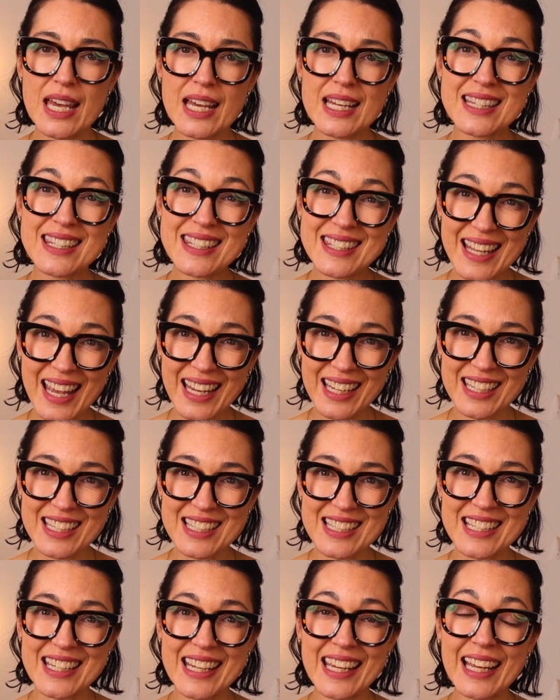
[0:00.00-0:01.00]
And
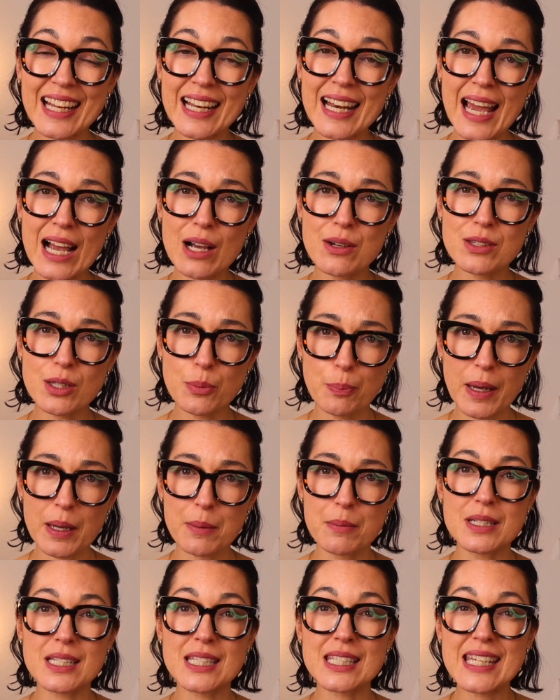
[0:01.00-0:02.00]
second, it allows the
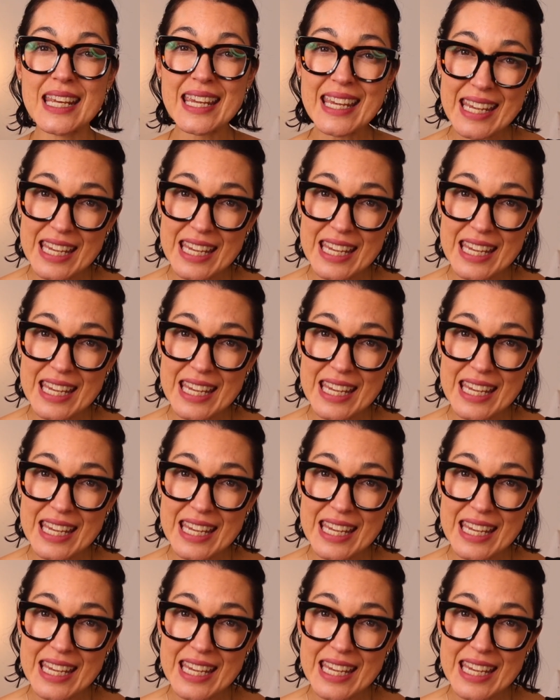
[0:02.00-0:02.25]
pigment to sit